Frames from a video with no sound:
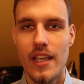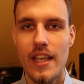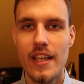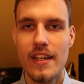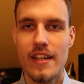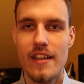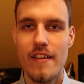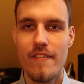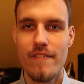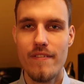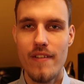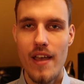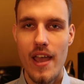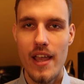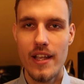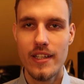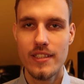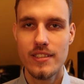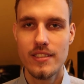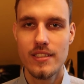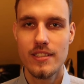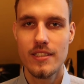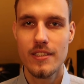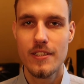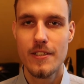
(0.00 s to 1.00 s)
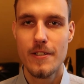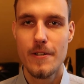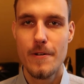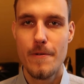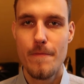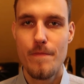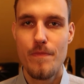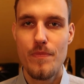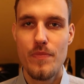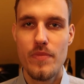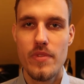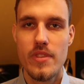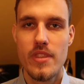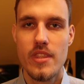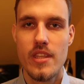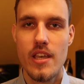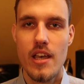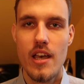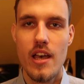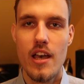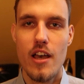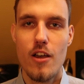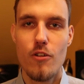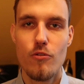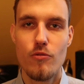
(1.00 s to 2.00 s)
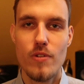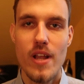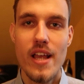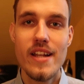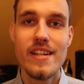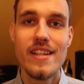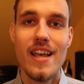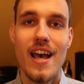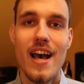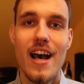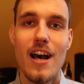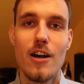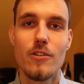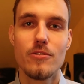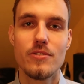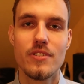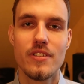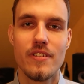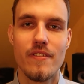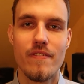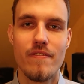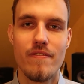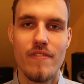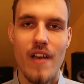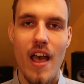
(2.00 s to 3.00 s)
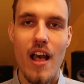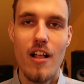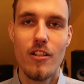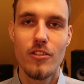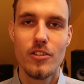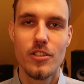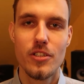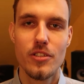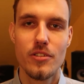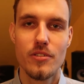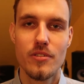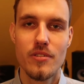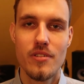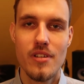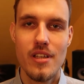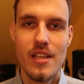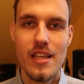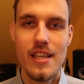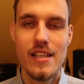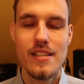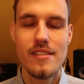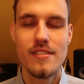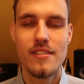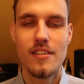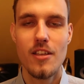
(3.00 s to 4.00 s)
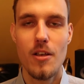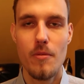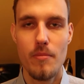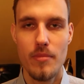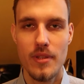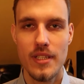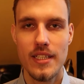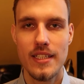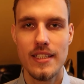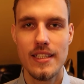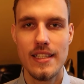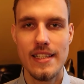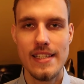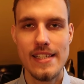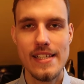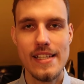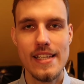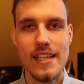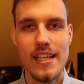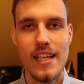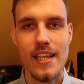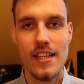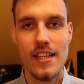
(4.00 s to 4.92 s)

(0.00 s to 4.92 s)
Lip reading: In effect, the read out value is completely